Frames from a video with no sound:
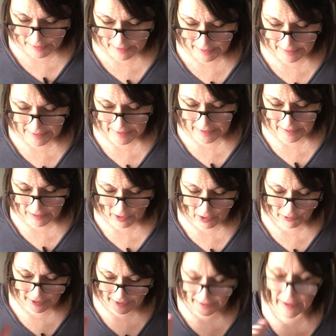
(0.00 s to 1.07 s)
he
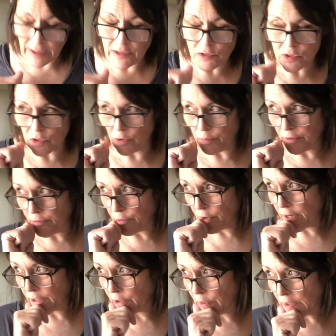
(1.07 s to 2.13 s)
okay and so before
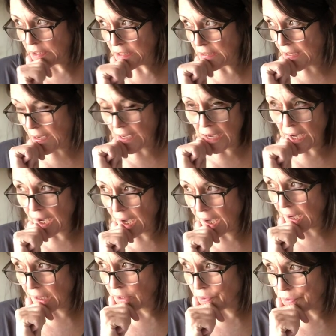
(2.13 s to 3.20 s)
i go on to that
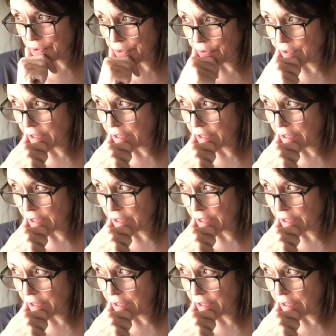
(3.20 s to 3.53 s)
I, don't know that